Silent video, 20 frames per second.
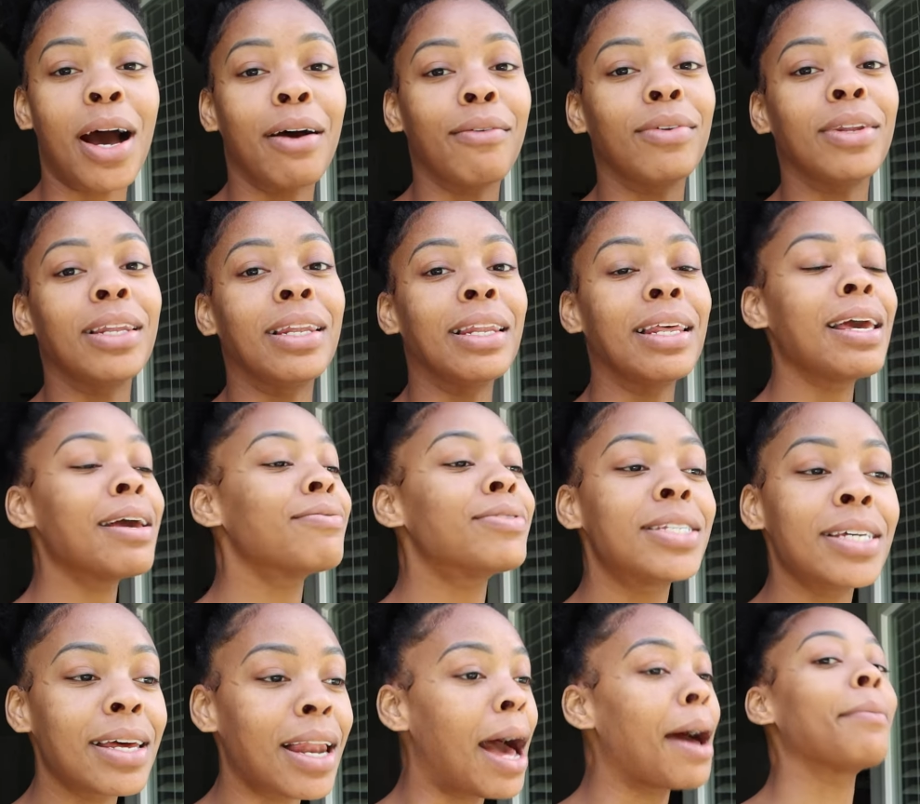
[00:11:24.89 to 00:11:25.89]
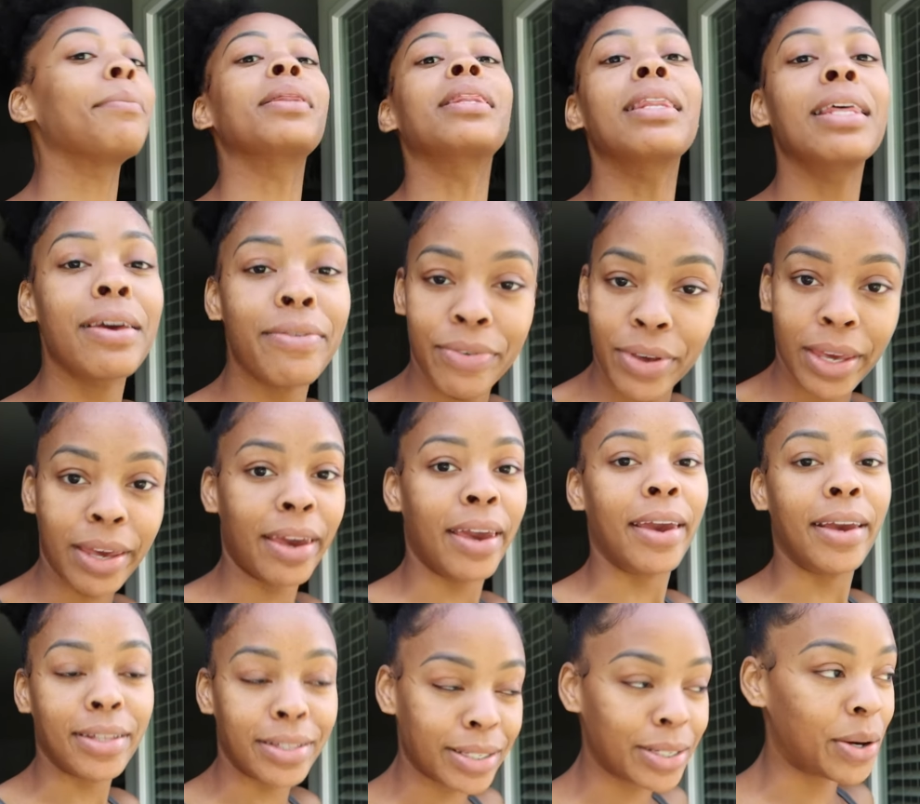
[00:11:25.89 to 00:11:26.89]
I've lived it. I'm living
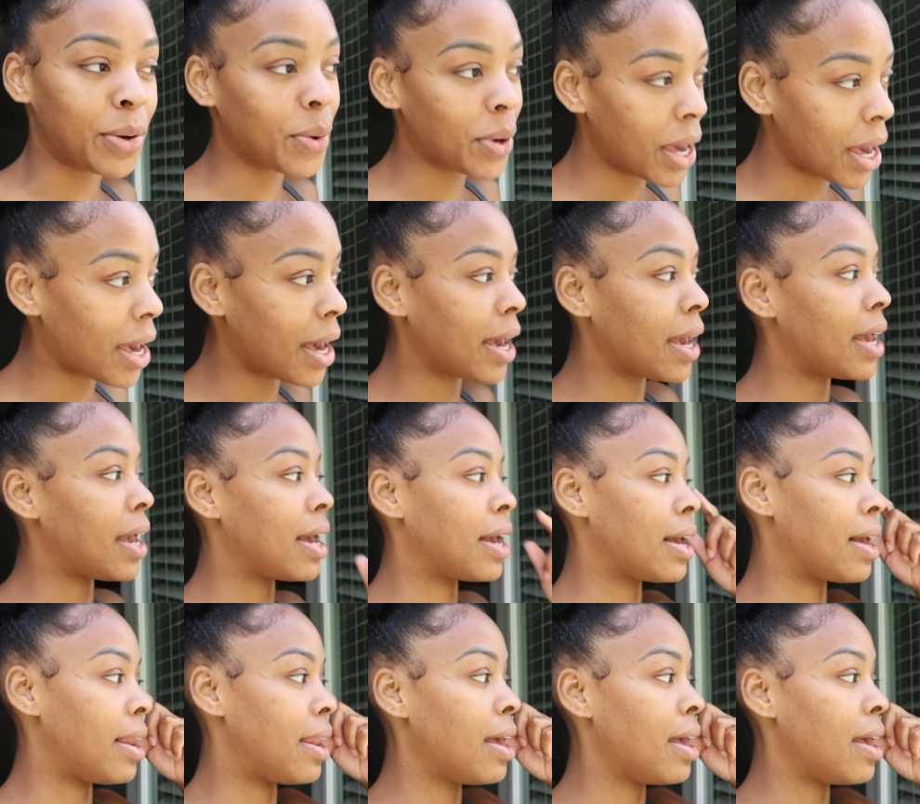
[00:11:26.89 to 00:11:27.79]
it, okay?